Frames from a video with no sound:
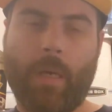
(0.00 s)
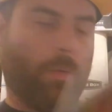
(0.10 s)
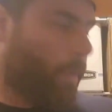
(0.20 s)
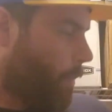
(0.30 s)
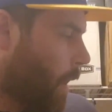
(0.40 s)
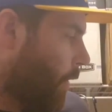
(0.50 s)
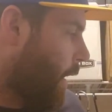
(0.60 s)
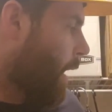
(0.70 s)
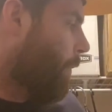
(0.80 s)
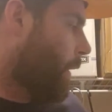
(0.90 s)
Only bought
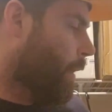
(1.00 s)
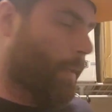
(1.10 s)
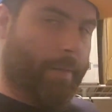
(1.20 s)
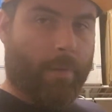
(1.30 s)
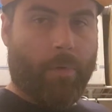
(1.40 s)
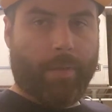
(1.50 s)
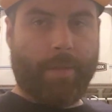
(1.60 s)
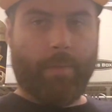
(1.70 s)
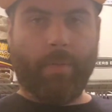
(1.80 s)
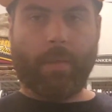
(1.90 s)
that because I want
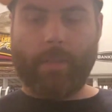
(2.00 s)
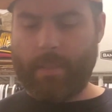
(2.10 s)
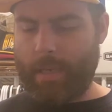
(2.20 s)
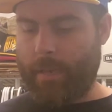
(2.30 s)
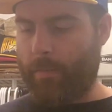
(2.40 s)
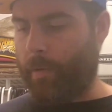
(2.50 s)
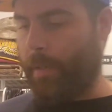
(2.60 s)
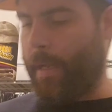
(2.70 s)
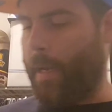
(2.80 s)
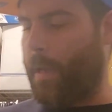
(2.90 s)
CM Punk to sign it
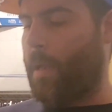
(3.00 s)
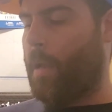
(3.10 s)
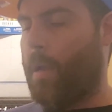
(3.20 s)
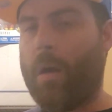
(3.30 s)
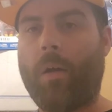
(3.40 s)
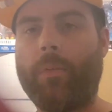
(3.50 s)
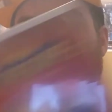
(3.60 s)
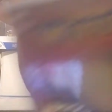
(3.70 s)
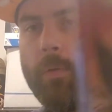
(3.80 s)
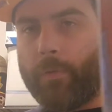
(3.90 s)
one day. All
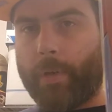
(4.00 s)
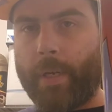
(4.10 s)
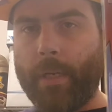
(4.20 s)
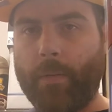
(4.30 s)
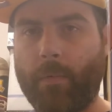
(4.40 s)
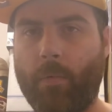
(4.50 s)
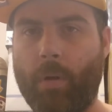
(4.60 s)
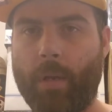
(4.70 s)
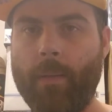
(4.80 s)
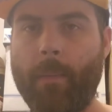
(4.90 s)
New Wolverine
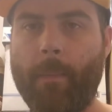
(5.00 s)
#1.